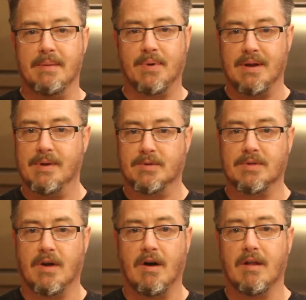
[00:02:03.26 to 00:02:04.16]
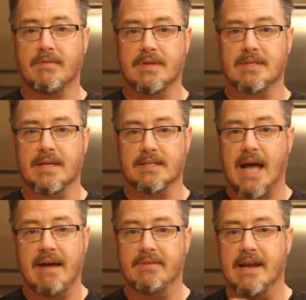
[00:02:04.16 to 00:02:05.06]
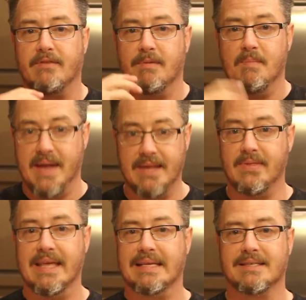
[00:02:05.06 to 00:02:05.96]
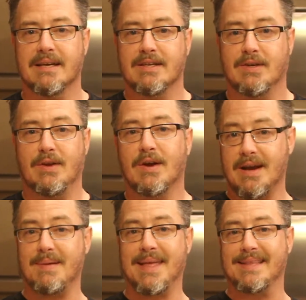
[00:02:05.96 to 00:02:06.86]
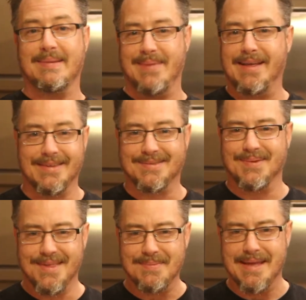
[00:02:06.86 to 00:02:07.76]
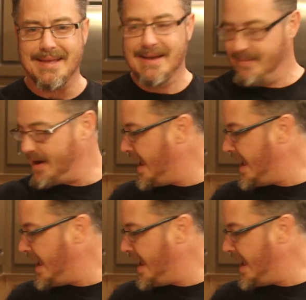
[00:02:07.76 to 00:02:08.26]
pretty much with all of these things. I've never made this, so you're going to get to make this with me. But I